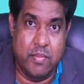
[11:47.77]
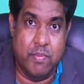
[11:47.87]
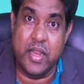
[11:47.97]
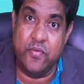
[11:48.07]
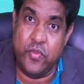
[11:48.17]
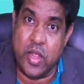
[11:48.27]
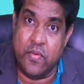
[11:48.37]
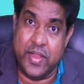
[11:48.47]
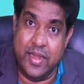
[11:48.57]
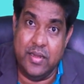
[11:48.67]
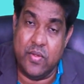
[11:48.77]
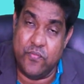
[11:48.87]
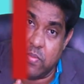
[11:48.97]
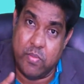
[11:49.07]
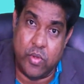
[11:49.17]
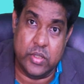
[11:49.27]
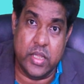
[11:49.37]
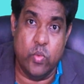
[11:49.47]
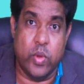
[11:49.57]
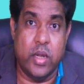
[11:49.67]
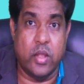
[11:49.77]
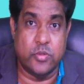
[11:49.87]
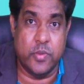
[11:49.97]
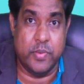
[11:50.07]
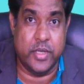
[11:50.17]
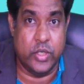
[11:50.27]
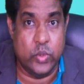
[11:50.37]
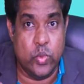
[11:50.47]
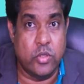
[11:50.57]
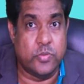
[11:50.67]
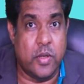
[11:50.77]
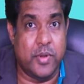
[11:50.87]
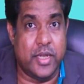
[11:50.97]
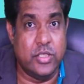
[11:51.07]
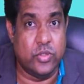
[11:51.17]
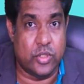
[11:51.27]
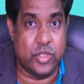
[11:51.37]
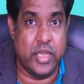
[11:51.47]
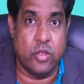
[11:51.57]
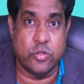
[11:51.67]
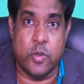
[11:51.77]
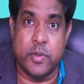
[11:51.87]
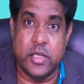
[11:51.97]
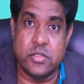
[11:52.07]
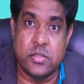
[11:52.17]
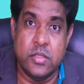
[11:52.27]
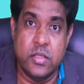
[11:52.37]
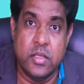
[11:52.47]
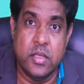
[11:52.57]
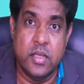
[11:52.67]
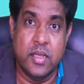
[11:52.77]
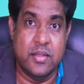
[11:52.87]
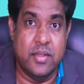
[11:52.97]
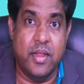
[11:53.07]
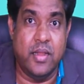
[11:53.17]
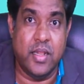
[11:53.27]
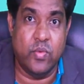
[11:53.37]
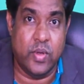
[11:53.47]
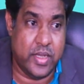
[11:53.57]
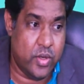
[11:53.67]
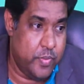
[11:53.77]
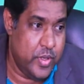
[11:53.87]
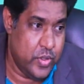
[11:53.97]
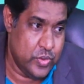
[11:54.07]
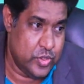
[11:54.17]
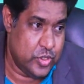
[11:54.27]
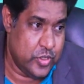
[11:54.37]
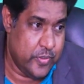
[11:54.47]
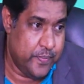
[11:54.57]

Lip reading: But if you have income from more than one house property, two house properties or three house properties, then ITR1 cannot be used.